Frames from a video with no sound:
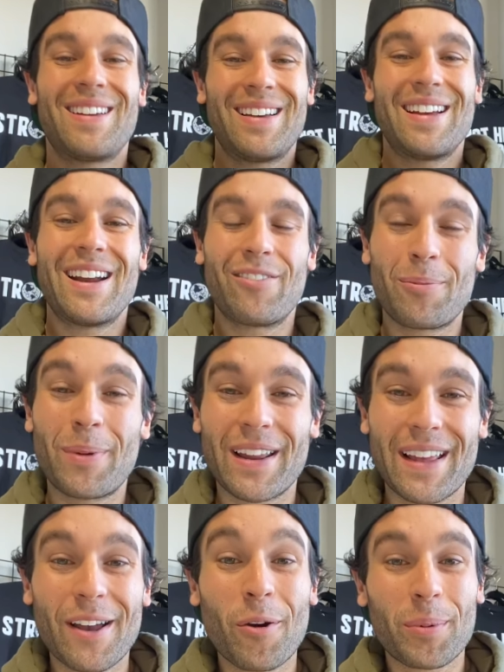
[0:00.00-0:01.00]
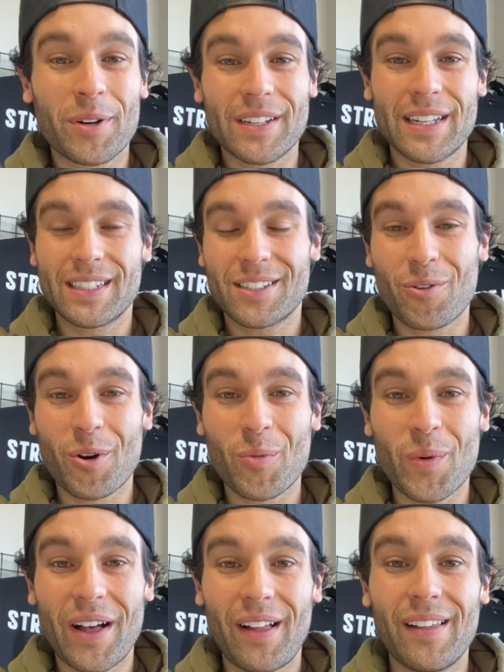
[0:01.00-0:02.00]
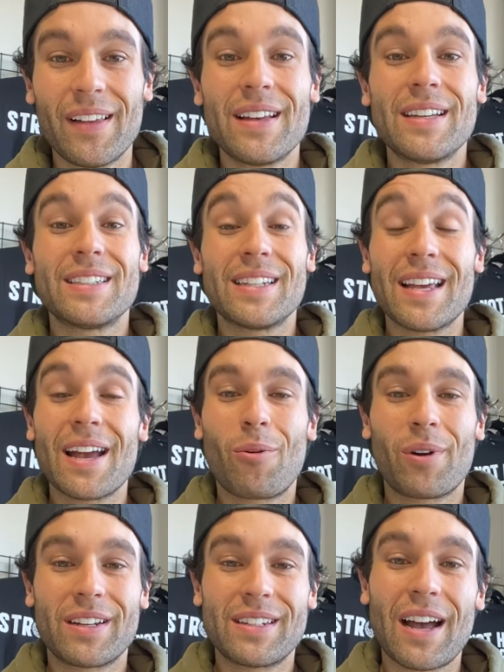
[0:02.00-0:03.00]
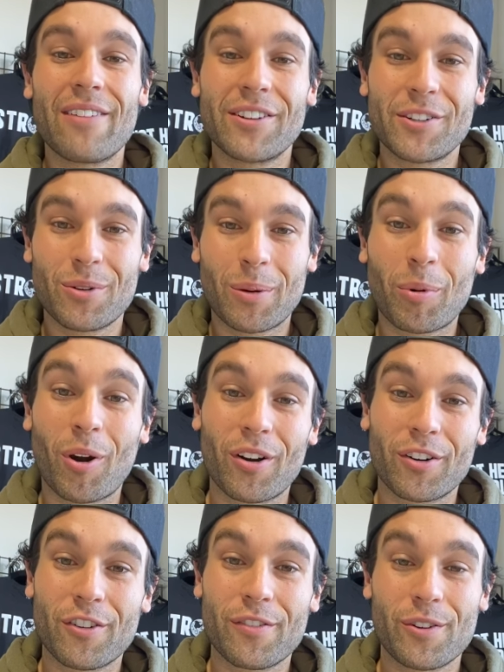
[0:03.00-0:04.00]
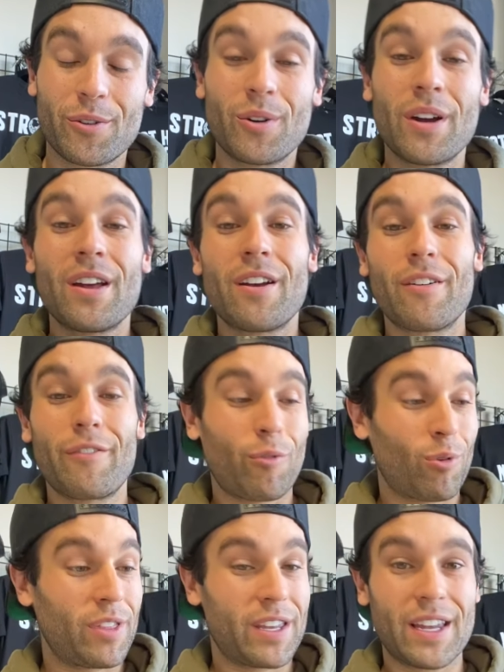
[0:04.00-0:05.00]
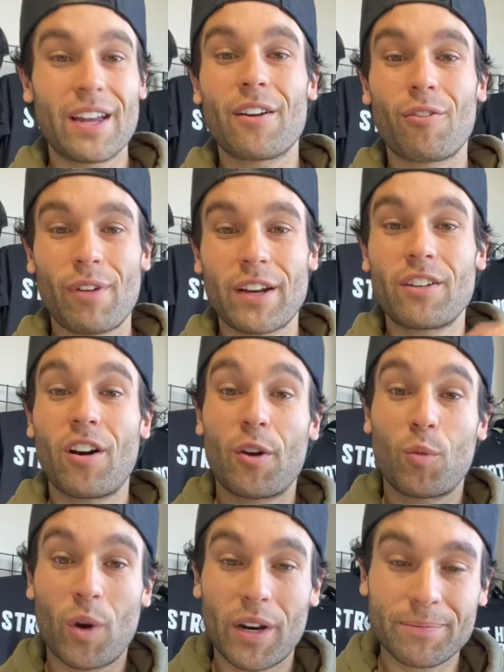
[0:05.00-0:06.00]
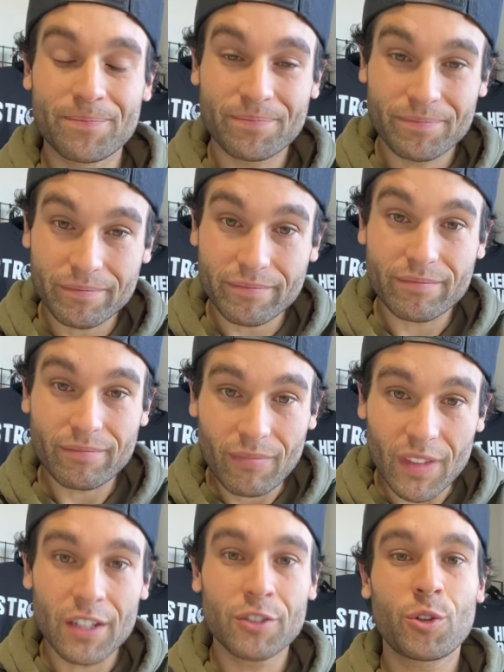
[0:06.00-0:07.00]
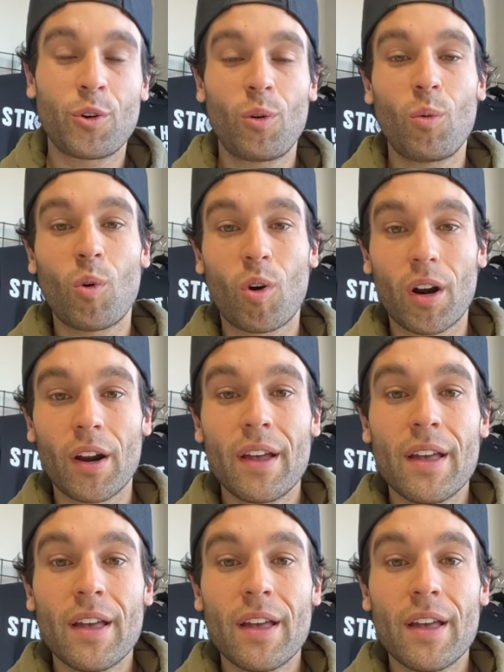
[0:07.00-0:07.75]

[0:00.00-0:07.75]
Hey everybody, I hope your day is going well. Today I want to dive into a product review for the Redcon1 Total War.